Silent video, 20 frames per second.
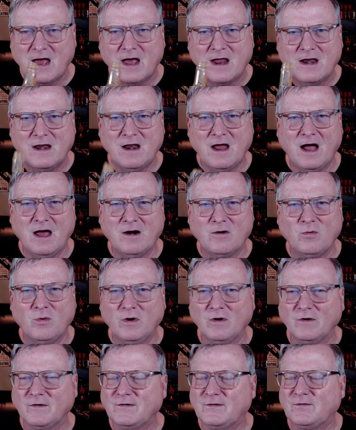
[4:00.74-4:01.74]
not a
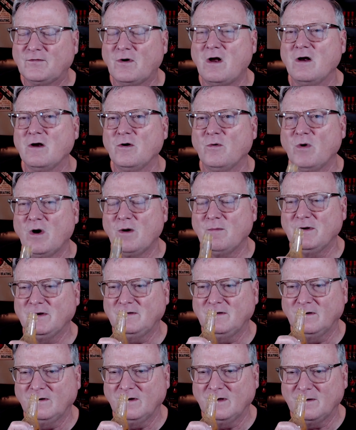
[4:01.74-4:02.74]
real strong aroma
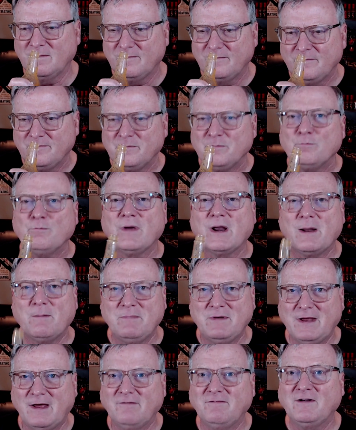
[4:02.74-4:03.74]
to it, but
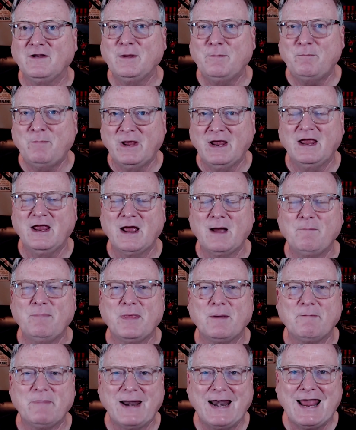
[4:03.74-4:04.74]
I'm definitely picking up
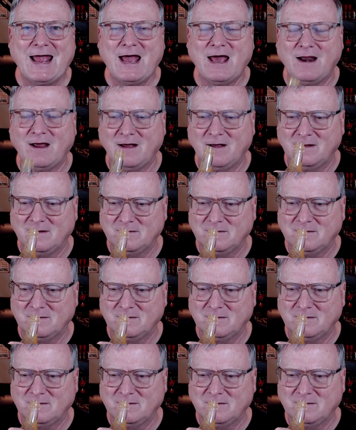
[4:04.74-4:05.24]
the banana.